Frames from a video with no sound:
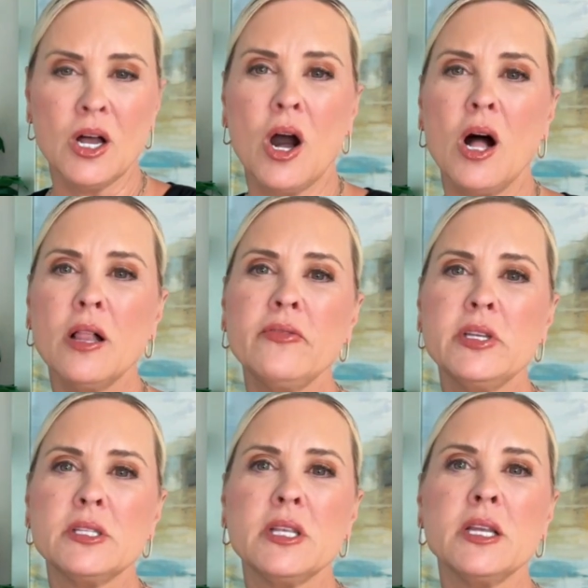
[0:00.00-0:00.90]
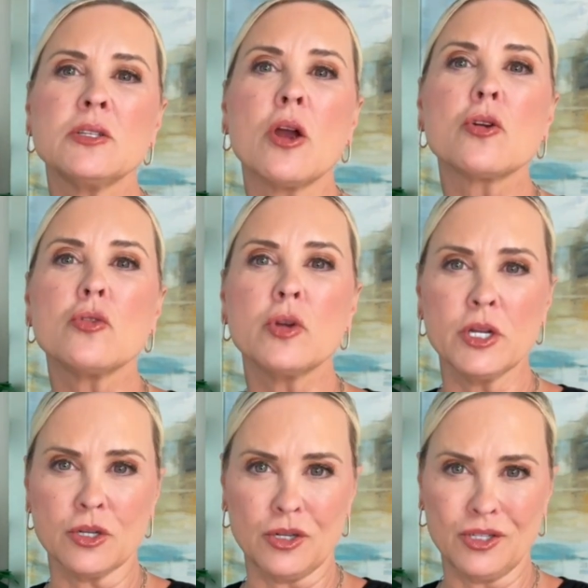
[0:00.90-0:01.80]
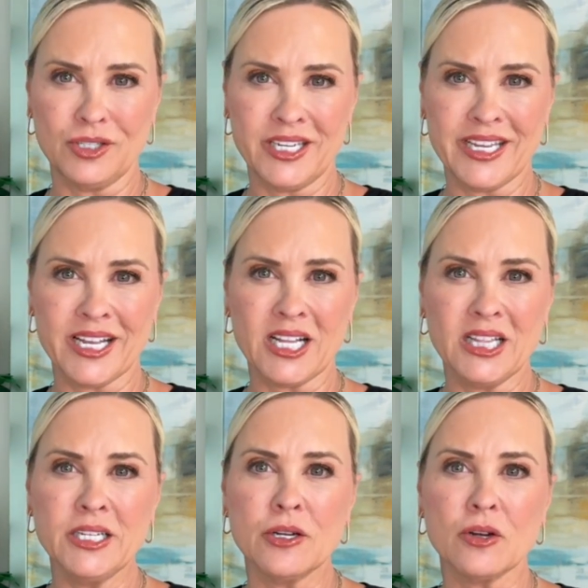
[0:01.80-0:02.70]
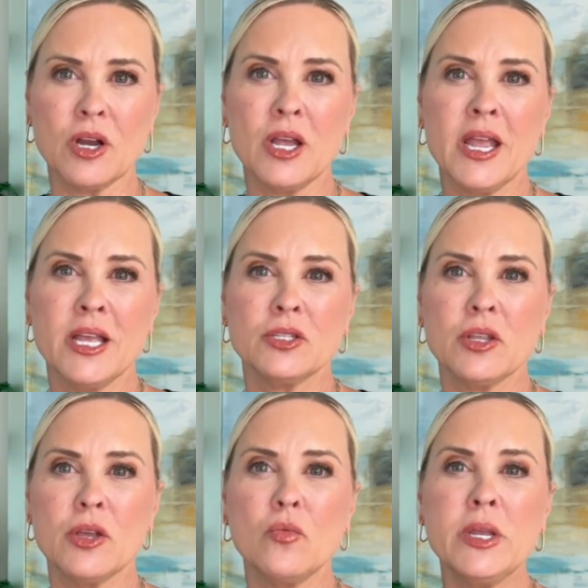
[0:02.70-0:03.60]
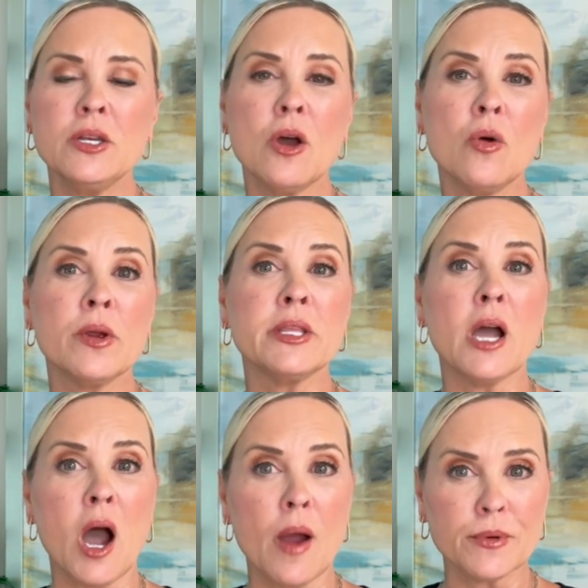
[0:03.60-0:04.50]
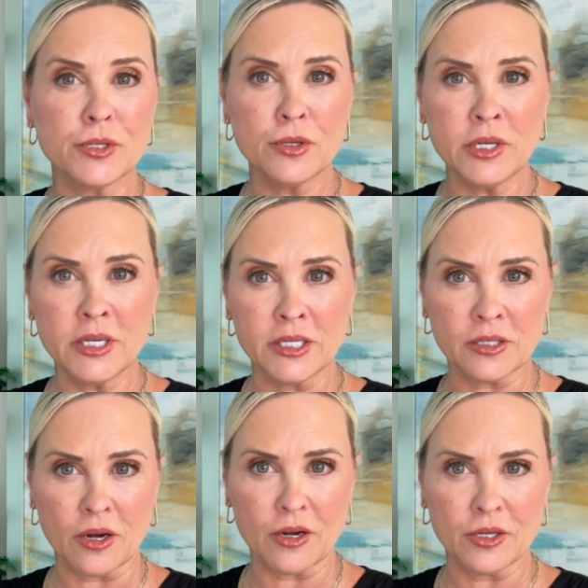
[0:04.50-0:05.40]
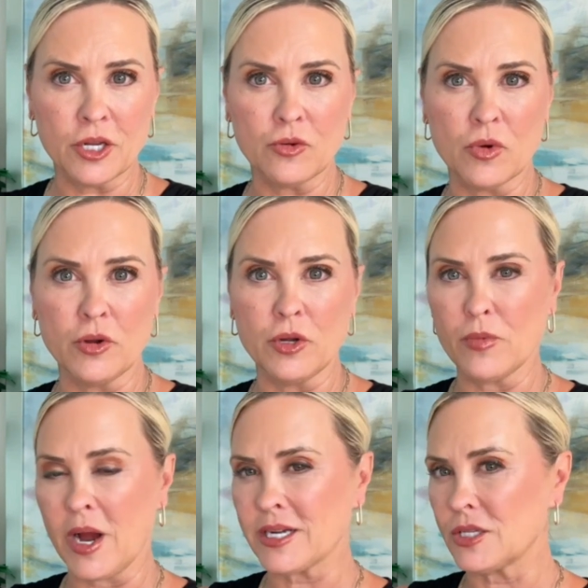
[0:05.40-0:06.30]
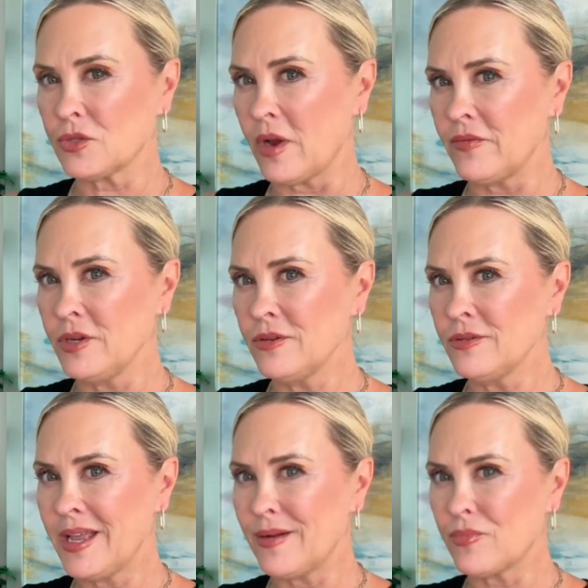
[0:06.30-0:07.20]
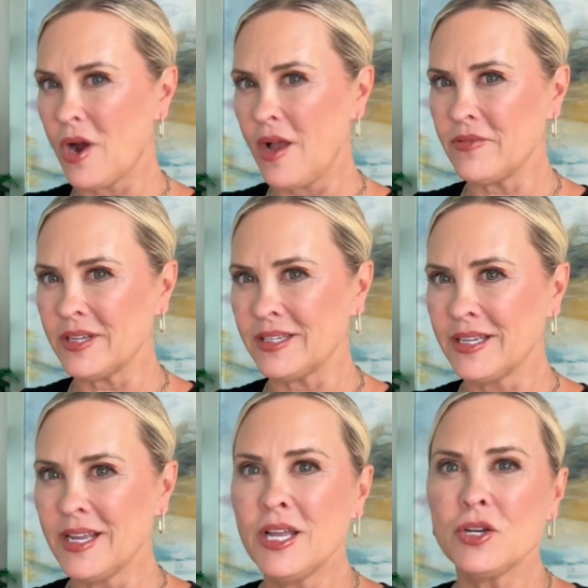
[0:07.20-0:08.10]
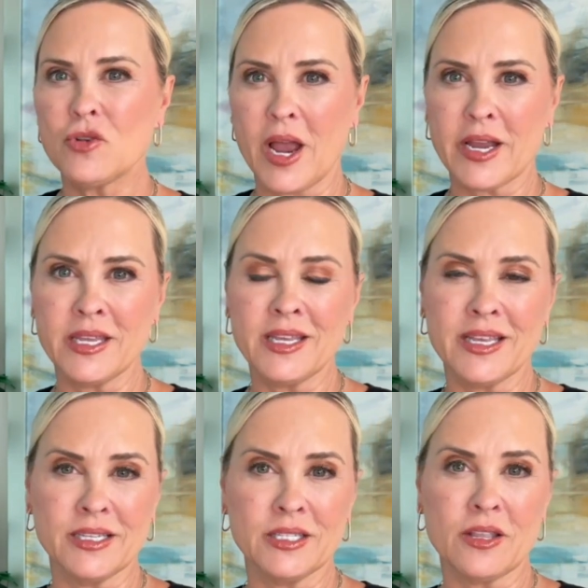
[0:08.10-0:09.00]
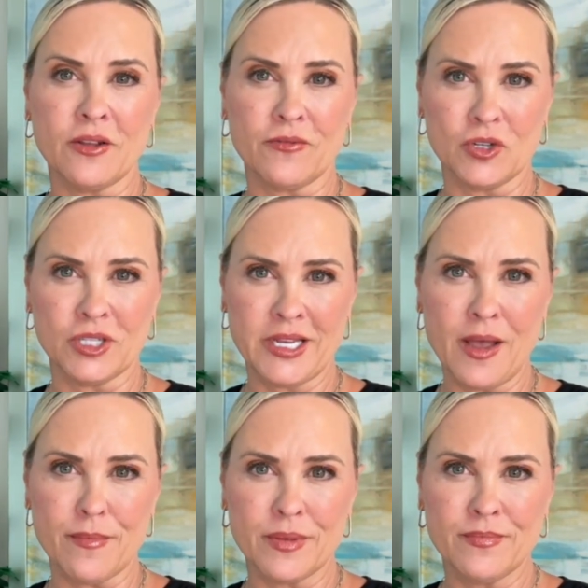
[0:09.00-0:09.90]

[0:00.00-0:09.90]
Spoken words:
All of these things are critical to get clear so that we know where the opportunities are to grow your practice revenue and profit. Tracking is the first step.